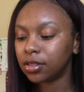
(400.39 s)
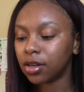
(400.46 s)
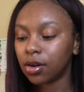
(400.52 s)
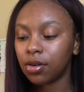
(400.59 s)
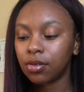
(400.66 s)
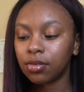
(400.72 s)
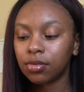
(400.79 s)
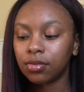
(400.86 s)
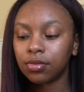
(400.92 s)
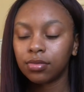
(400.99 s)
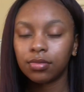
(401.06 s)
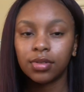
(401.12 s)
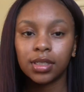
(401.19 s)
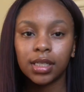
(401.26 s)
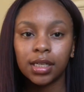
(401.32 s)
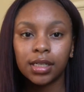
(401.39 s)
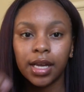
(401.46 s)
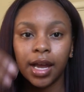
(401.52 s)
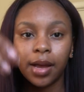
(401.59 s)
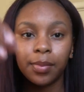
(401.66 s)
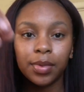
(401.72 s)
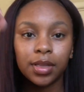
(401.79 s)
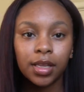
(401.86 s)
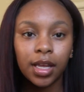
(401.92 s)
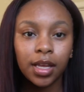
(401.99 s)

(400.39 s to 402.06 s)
don't want that to happen.